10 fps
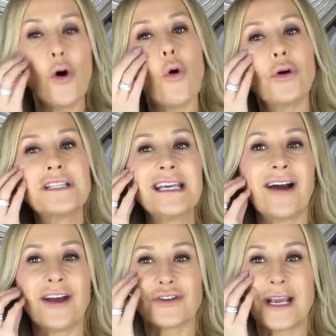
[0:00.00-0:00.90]
or
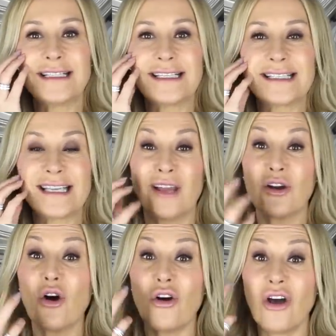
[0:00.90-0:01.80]
dehydrated
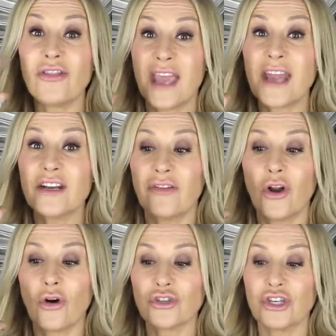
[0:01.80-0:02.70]
skin at the end of a
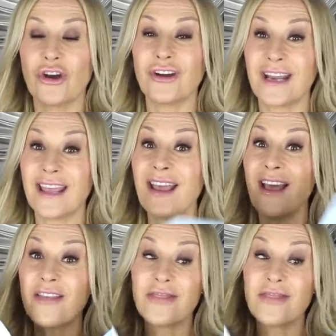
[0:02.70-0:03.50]
long journey,